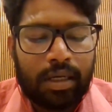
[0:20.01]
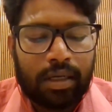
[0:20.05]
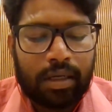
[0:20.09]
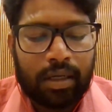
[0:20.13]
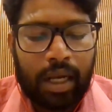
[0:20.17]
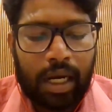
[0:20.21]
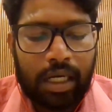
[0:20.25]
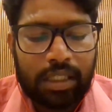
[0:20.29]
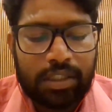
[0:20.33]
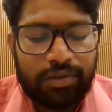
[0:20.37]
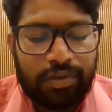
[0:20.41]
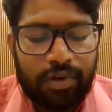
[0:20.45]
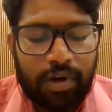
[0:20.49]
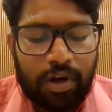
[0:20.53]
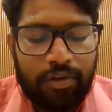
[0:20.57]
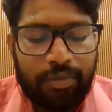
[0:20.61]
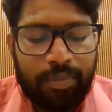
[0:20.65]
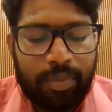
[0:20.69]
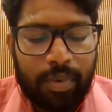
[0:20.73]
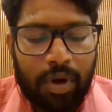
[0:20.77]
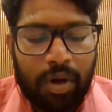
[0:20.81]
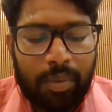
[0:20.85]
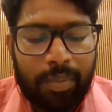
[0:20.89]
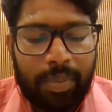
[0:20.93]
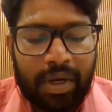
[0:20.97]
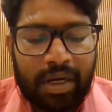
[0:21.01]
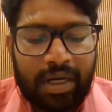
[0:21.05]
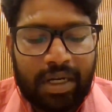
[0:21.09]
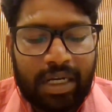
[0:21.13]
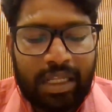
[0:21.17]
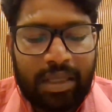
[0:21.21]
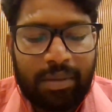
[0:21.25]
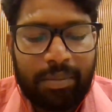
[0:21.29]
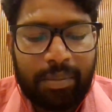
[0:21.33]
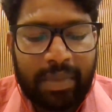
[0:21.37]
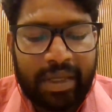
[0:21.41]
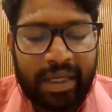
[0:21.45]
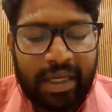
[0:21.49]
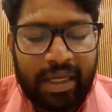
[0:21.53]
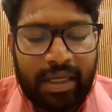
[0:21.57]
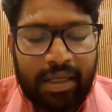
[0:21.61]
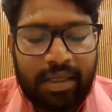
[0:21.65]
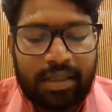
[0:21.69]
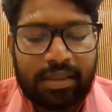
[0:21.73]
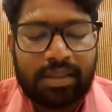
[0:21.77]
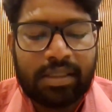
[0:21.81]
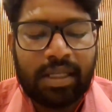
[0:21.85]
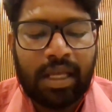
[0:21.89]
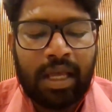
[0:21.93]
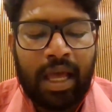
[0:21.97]
Transfer of property
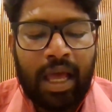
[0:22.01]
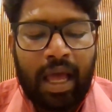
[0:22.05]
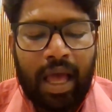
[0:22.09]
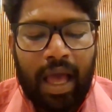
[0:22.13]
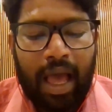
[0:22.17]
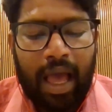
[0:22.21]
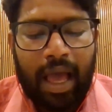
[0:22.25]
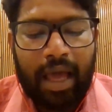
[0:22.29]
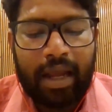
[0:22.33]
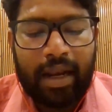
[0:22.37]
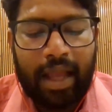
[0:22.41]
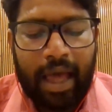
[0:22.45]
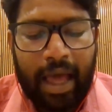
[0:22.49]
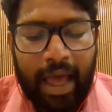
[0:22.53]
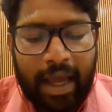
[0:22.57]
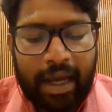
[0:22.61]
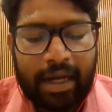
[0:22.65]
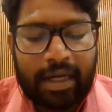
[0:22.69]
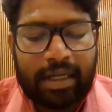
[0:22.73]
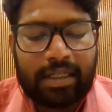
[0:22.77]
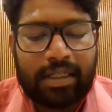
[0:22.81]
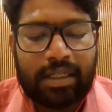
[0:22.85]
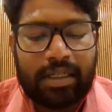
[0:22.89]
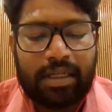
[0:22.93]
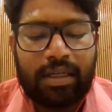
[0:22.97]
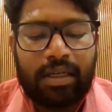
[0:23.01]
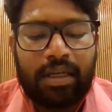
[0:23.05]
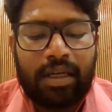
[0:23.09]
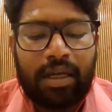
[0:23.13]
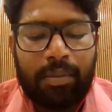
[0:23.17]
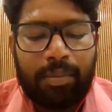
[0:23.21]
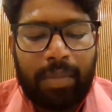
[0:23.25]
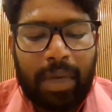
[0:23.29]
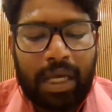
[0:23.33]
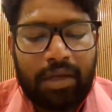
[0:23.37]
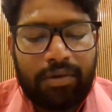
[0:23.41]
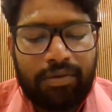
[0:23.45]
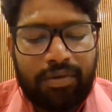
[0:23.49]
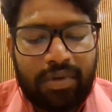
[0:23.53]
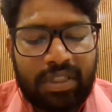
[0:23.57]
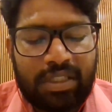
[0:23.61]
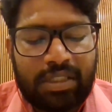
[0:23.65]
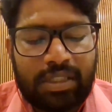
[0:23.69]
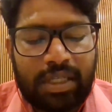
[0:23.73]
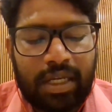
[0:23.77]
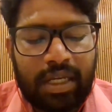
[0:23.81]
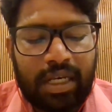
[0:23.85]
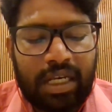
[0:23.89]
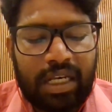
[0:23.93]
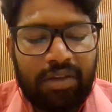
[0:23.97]
means an act by
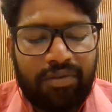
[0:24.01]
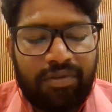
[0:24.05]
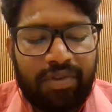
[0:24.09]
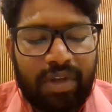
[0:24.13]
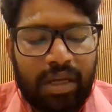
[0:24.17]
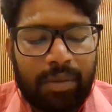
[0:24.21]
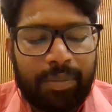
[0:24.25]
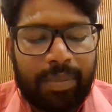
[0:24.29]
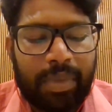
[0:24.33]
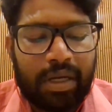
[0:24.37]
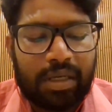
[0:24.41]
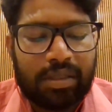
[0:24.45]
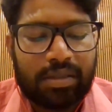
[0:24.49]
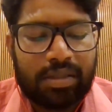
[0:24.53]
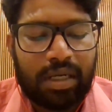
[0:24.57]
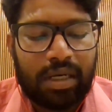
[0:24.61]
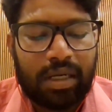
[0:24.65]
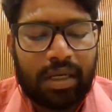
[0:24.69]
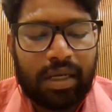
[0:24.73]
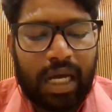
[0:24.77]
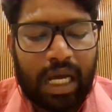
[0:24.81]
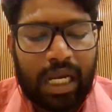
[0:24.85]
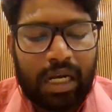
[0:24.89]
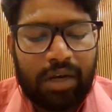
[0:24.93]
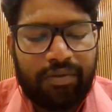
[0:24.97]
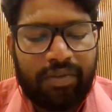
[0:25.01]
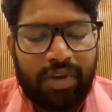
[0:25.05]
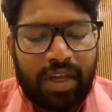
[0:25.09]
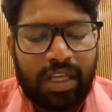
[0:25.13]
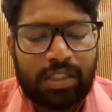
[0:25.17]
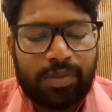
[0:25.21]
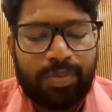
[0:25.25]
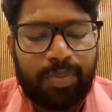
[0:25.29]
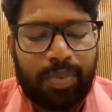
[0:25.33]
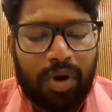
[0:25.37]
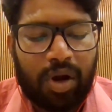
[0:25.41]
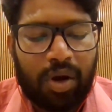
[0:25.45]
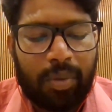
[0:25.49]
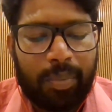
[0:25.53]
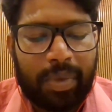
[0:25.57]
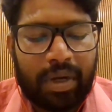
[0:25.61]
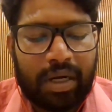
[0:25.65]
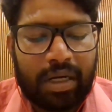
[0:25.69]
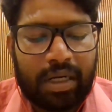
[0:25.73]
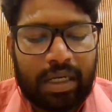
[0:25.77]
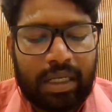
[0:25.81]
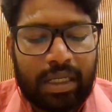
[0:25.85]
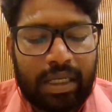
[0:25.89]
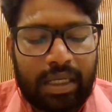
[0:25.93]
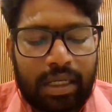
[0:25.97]
which a living person conveys
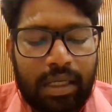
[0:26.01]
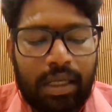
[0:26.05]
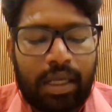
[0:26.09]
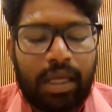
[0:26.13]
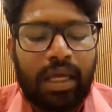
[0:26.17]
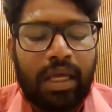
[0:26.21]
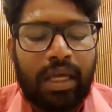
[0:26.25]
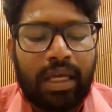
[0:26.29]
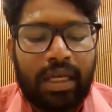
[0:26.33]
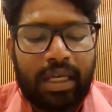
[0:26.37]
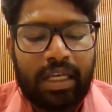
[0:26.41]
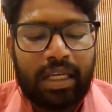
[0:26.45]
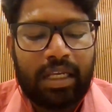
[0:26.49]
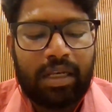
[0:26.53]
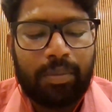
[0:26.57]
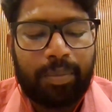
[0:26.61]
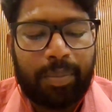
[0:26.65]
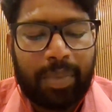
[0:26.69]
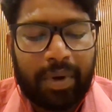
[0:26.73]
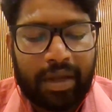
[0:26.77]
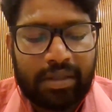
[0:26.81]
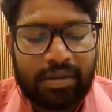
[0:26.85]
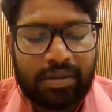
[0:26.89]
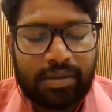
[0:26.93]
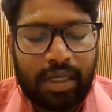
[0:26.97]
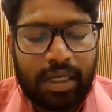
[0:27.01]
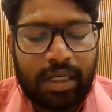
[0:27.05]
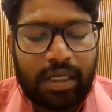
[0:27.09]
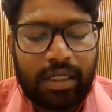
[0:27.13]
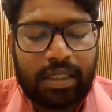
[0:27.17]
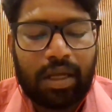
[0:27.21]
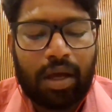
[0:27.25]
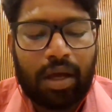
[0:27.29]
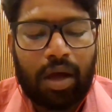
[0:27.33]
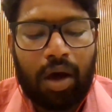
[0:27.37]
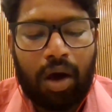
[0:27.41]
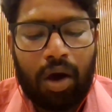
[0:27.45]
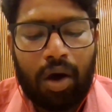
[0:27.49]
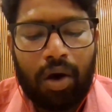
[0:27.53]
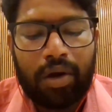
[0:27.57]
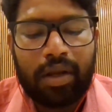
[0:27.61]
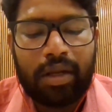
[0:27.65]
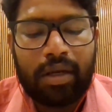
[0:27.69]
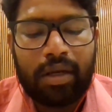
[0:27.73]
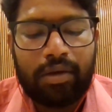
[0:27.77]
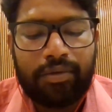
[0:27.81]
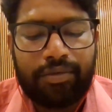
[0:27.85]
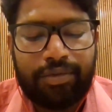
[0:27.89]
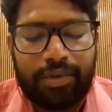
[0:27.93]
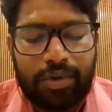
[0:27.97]
property in present or
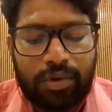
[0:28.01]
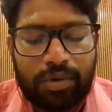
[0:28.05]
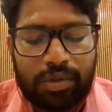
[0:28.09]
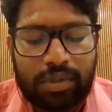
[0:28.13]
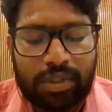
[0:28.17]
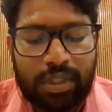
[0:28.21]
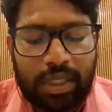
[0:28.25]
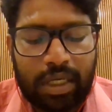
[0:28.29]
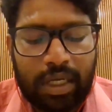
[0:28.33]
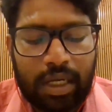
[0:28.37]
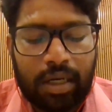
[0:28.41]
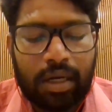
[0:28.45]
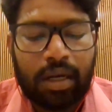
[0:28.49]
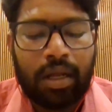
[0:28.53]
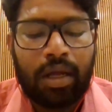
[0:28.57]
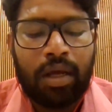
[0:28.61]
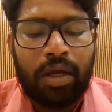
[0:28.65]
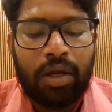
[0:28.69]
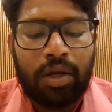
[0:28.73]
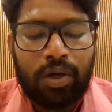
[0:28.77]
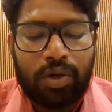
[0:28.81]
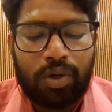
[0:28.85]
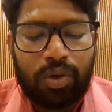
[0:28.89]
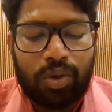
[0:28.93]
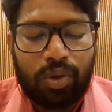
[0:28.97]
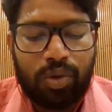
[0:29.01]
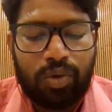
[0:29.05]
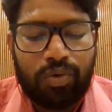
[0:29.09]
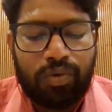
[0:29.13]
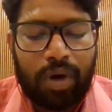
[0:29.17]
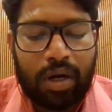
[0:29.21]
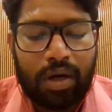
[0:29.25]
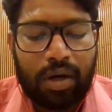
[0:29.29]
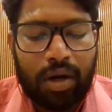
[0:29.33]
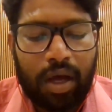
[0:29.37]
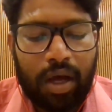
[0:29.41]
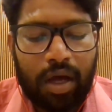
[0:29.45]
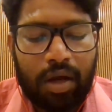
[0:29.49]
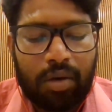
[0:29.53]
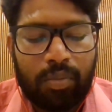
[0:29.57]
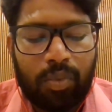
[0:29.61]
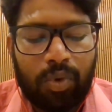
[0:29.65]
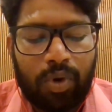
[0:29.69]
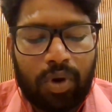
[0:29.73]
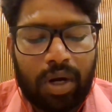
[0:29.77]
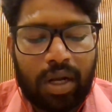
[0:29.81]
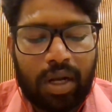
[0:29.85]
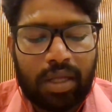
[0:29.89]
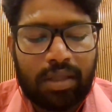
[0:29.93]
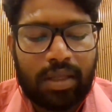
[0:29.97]
in future to one or
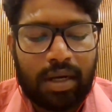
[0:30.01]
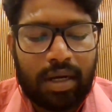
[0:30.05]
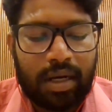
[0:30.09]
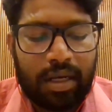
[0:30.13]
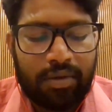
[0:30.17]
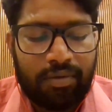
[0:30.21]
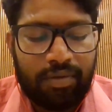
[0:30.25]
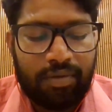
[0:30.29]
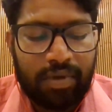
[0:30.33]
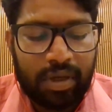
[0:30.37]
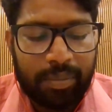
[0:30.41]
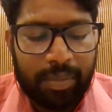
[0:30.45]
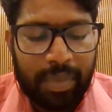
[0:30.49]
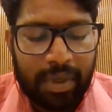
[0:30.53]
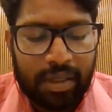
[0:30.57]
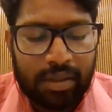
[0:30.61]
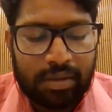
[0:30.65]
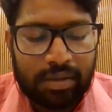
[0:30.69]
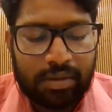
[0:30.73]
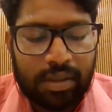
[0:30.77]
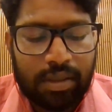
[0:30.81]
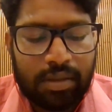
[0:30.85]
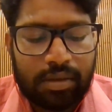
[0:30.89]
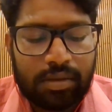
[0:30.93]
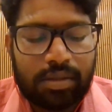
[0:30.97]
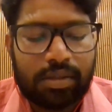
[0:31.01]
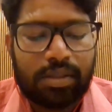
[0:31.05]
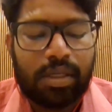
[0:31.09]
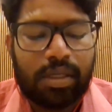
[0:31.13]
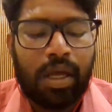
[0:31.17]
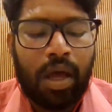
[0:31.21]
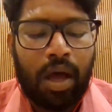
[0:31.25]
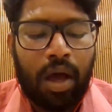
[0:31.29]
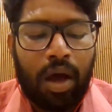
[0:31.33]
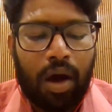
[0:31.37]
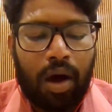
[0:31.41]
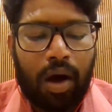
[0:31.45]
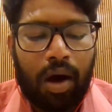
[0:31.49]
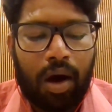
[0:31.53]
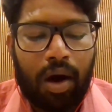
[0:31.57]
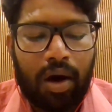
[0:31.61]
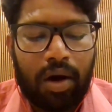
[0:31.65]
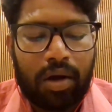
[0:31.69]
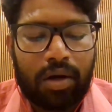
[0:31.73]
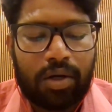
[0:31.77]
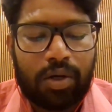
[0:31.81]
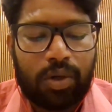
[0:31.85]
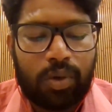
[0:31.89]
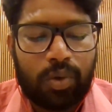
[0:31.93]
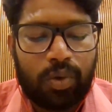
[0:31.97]
more other living persons
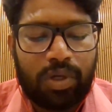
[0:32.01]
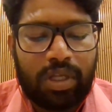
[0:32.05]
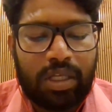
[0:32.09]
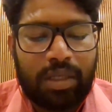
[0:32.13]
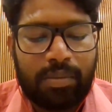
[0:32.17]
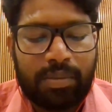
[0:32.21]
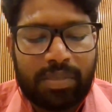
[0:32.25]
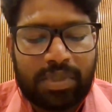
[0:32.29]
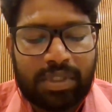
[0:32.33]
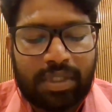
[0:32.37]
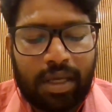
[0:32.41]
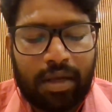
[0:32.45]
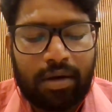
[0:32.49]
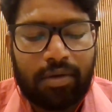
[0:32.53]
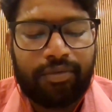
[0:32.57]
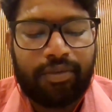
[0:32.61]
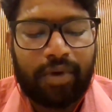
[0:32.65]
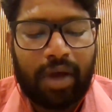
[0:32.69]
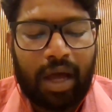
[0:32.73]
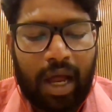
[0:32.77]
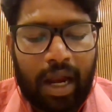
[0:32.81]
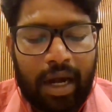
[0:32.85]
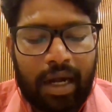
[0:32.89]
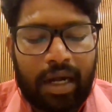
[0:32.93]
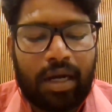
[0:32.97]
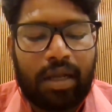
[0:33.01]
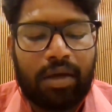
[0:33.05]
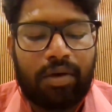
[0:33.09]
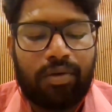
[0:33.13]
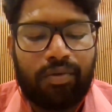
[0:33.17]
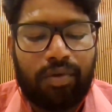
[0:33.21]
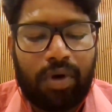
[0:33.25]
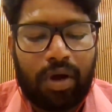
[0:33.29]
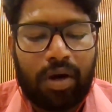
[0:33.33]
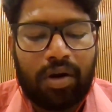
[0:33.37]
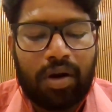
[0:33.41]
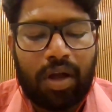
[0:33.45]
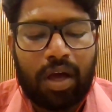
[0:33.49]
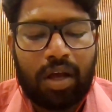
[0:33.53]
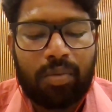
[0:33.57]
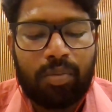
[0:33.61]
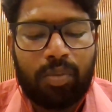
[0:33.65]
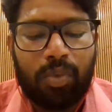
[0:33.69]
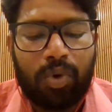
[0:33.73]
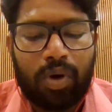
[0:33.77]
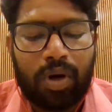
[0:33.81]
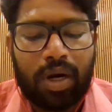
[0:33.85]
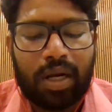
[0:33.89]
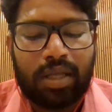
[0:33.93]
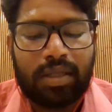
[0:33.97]
or to himself and one or
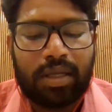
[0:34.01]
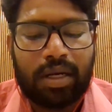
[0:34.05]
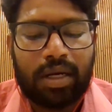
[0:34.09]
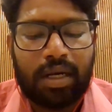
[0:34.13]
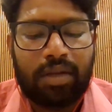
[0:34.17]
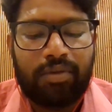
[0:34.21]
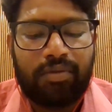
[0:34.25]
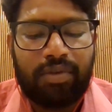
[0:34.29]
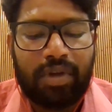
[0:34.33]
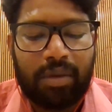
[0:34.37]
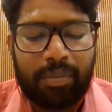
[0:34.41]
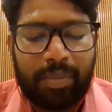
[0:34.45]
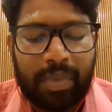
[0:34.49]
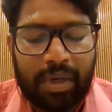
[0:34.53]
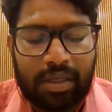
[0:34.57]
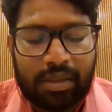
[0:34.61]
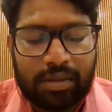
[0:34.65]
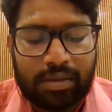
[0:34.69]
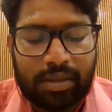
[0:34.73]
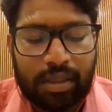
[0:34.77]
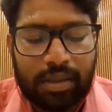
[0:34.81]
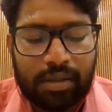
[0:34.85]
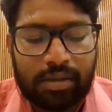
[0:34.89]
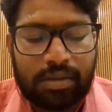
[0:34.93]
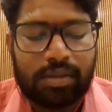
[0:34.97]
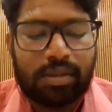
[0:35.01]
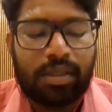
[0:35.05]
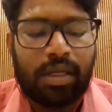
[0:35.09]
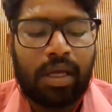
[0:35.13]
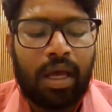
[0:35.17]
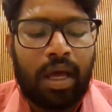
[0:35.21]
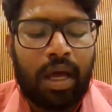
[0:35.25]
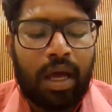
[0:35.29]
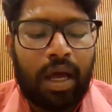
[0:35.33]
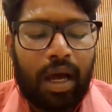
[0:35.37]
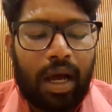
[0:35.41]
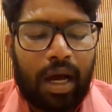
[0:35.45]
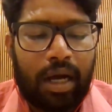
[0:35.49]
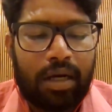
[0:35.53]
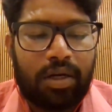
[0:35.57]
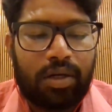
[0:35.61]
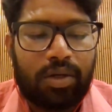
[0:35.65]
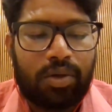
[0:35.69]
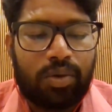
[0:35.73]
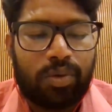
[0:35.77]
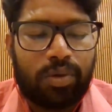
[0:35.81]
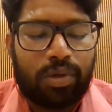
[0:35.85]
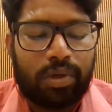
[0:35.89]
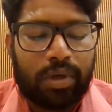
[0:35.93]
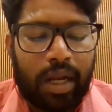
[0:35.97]
more other living persons, and
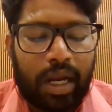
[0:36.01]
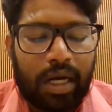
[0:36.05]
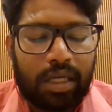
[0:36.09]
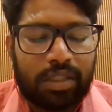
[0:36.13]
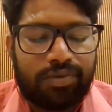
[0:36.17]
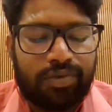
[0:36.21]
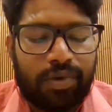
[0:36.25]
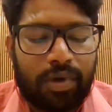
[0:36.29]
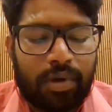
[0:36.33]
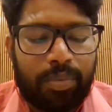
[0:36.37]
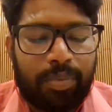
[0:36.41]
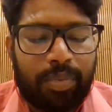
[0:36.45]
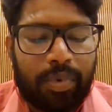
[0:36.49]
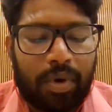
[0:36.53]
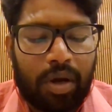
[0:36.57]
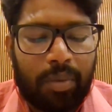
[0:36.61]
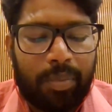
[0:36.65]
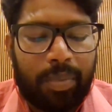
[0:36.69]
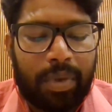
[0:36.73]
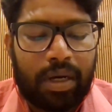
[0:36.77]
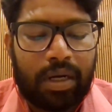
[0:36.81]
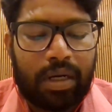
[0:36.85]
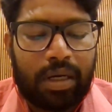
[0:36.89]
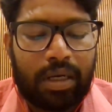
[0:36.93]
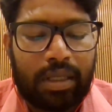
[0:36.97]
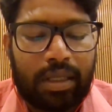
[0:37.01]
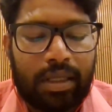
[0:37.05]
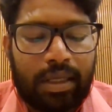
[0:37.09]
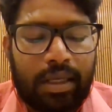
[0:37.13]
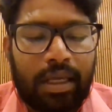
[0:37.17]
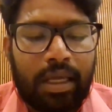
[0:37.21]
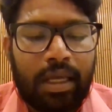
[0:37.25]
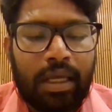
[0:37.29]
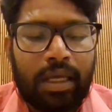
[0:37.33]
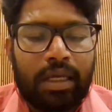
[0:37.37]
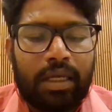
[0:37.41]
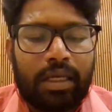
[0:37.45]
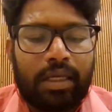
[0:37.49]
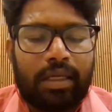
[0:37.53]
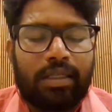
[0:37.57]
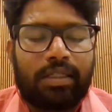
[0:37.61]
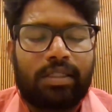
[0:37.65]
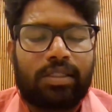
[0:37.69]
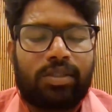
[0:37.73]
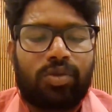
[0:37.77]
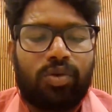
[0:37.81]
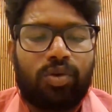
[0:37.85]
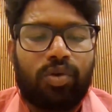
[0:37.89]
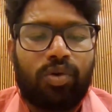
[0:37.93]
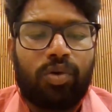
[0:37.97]
to transfer property
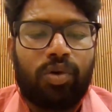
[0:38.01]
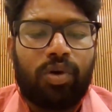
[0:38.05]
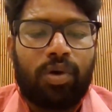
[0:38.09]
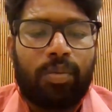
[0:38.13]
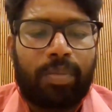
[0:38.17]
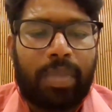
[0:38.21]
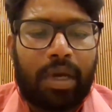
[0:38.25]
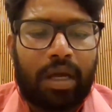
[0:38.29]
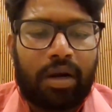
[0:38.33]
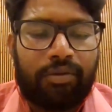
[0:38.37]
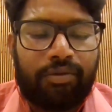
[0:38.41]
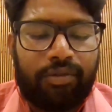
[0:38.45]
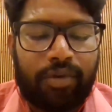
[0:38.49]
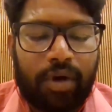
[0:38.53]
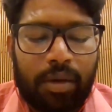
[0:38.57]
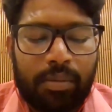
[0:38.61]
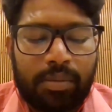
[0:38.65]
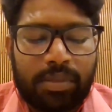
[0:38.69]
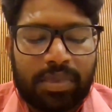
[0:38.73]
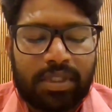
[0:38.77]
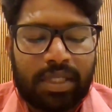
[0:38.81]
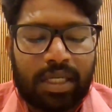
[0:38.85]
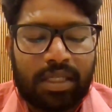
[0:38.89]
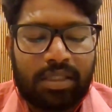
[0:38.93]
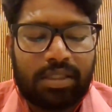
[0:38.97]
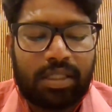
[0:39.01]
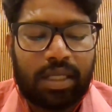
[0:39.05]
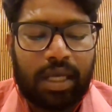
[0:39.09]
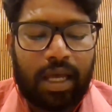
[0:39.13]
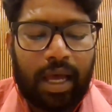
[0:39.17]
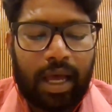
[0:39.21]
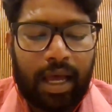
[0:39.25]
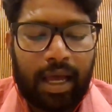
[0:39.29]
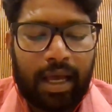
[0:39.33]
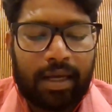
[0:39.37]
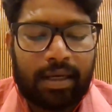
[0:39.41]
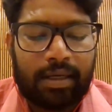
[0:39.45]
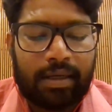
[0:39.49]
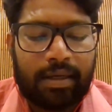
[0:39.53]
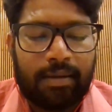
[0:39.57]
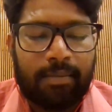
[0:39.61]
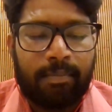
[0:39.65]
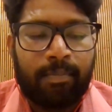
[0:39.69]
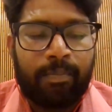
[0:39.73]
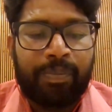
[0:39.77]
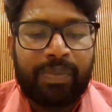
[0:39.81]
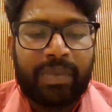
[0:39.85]
is to perform such act.